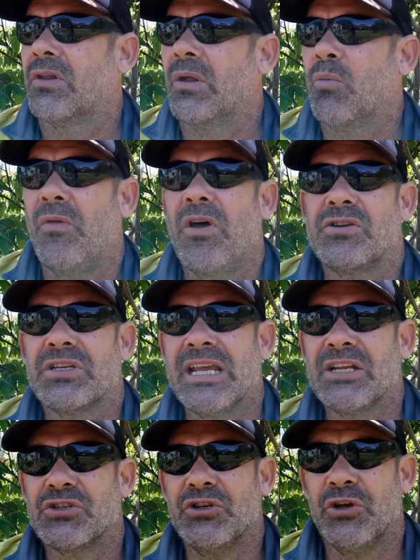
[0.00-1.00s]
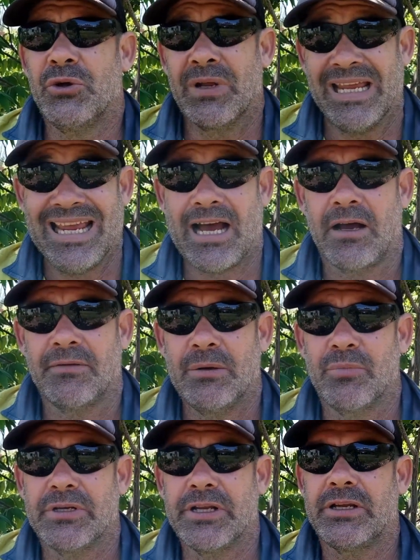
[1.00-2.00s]
What those ants do here in
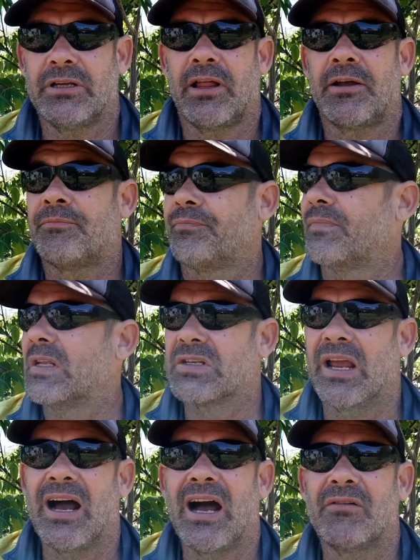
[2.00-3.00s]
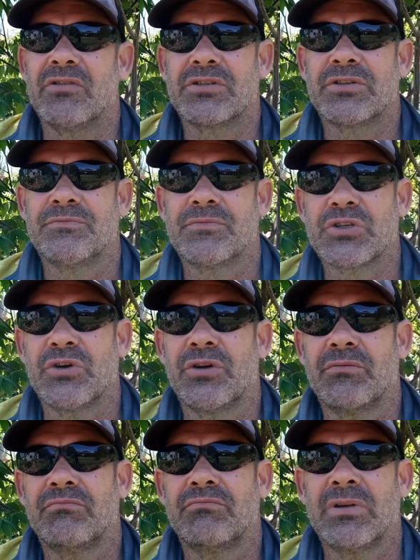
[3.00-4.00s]
particular is they harvest
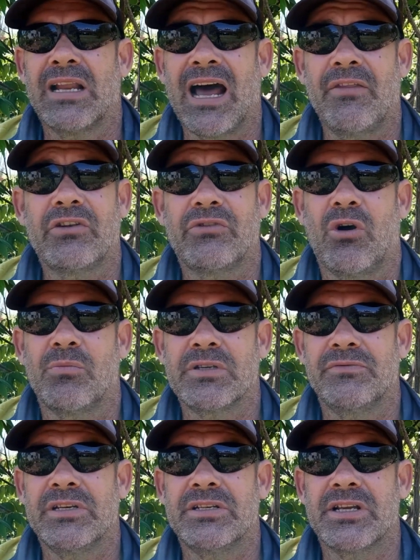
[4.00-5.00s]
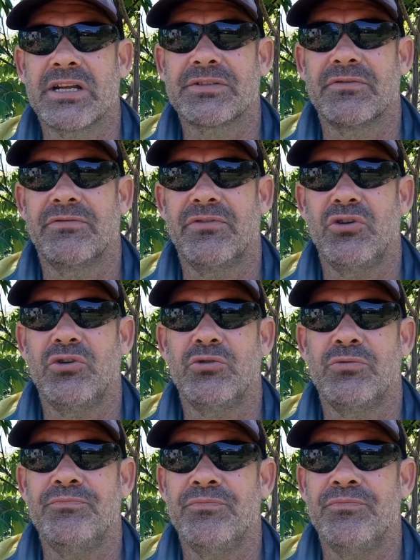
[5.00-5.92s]
certain other types of insects for food,